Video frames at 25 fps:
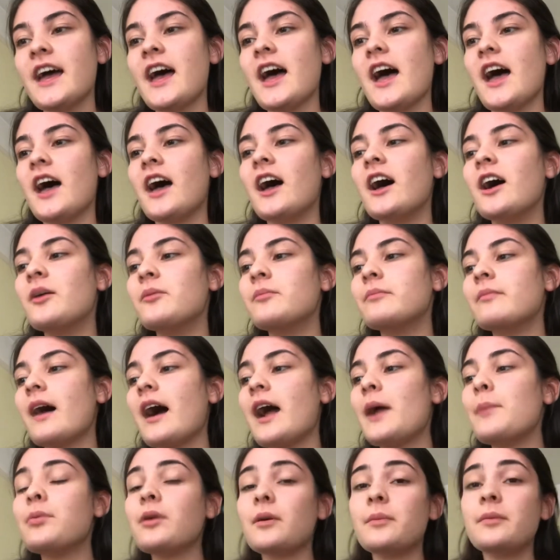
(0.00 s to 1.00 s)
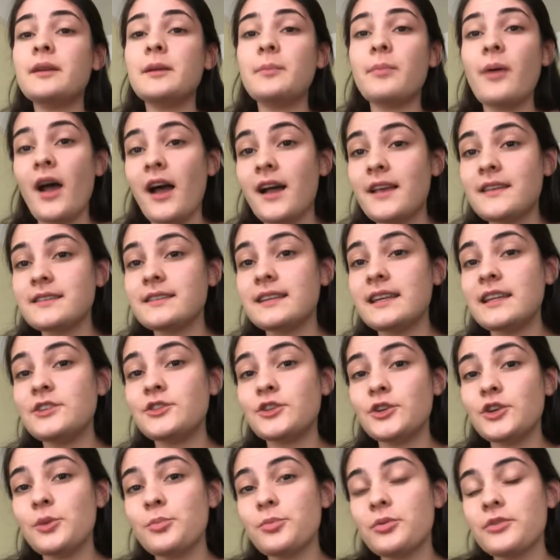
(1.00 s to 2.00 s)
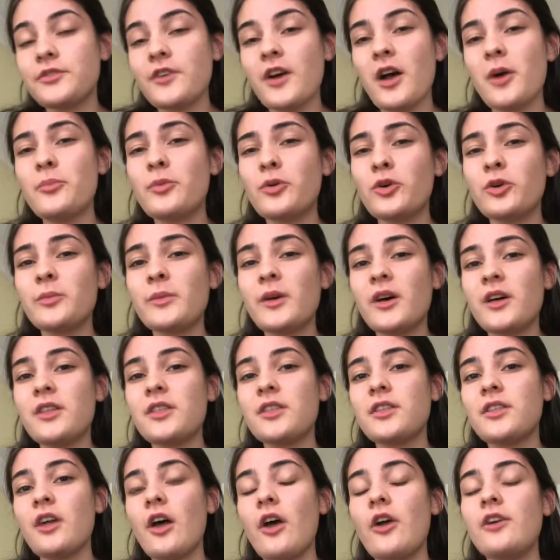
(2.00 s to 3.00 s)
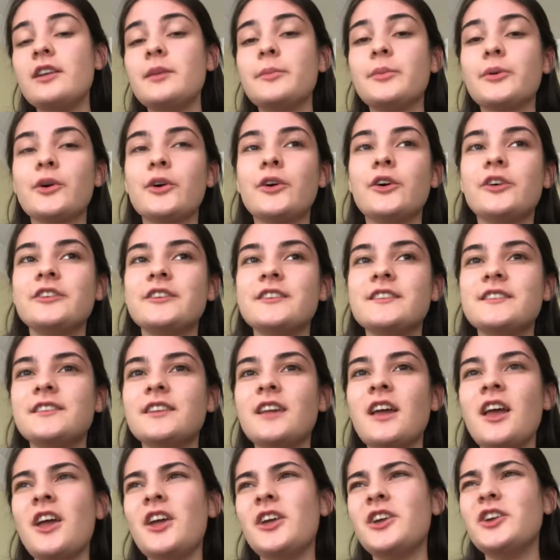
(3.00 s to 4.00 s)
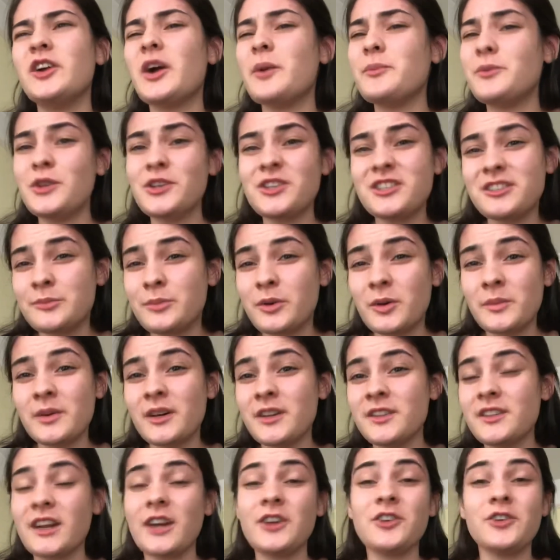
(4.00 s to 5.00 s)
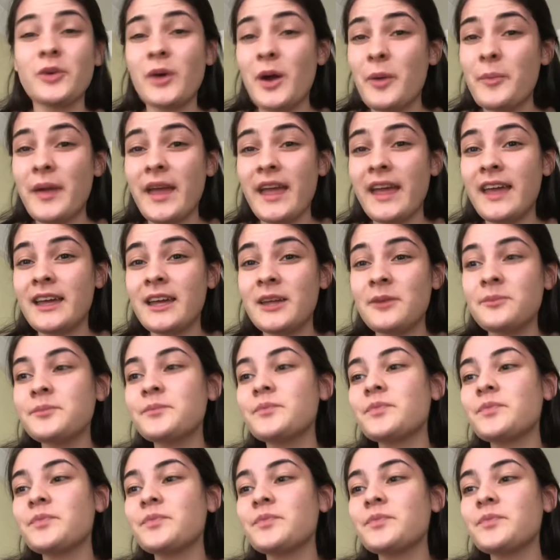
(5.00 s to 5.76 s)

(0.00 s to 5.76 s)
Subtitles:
I probably personally do prefer Bournemouth, only because, you know, I'm used to Bournemouth, I grew up here,